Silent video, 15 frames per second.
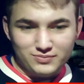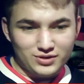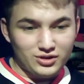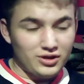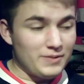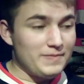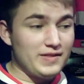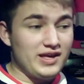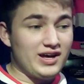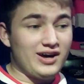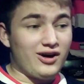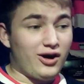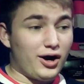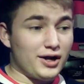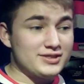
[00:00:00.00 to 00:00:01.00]
be.
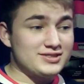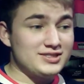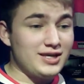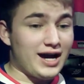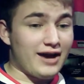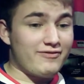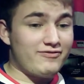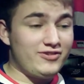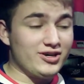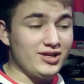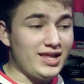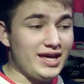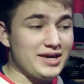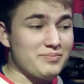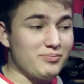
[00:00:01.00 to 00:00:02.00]
Honestly, I feel
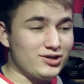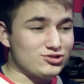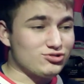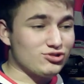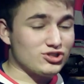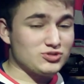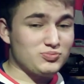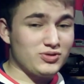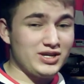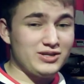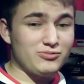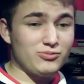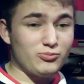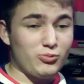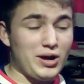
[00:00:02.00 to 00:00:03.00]
like Montreal's played
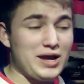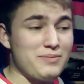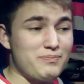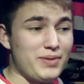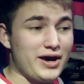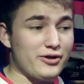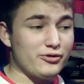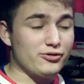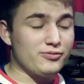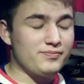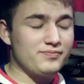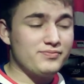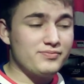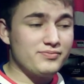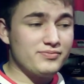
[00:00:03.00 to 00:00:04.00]
way better
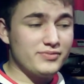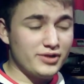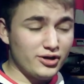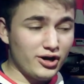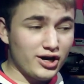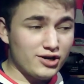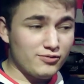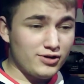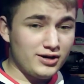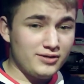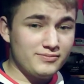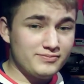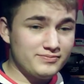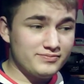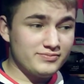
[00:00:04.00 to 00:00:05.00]
than Ottawa.
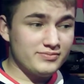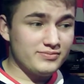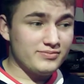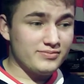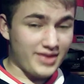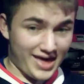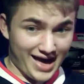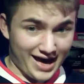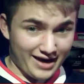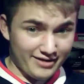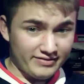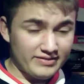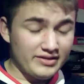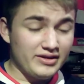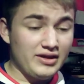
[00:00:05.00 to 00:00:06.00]
They
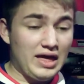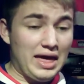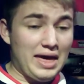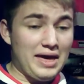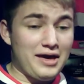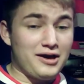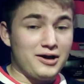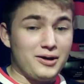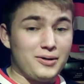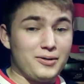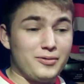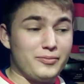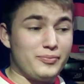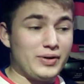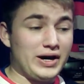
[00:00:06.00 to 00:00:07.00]
have.
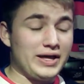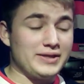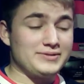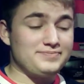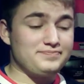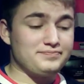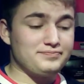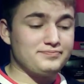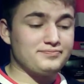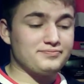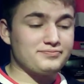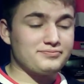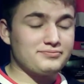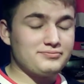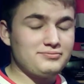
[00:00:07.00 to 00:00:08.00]
But
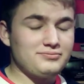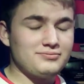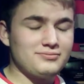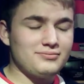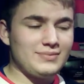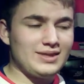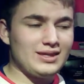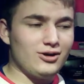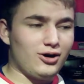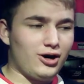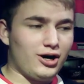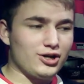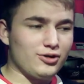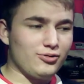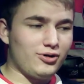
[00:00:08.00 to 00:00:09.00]

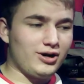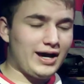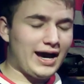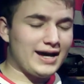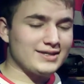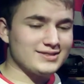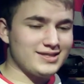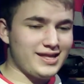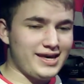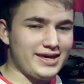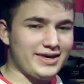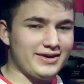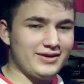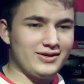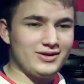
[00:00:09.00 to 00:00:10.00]
Ottawa has
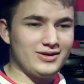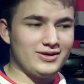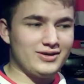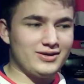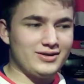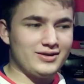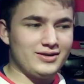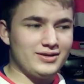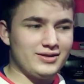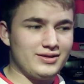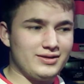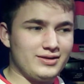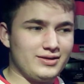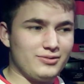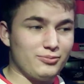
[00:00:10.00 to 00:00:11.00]
like,
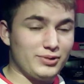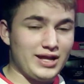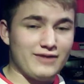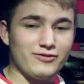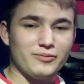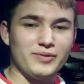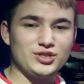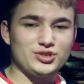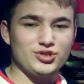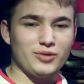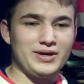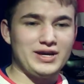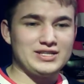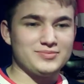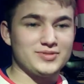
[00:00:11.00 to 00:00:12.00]
whenever Montreal
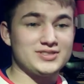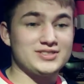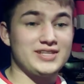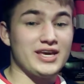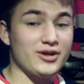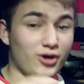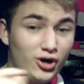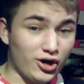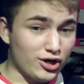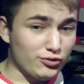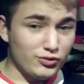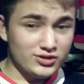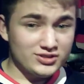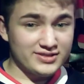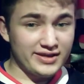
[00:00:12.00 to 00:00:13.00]
makes a mistake,
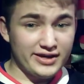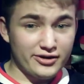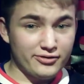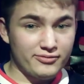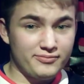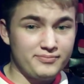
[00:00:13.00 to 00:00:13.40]
Ottawa's there,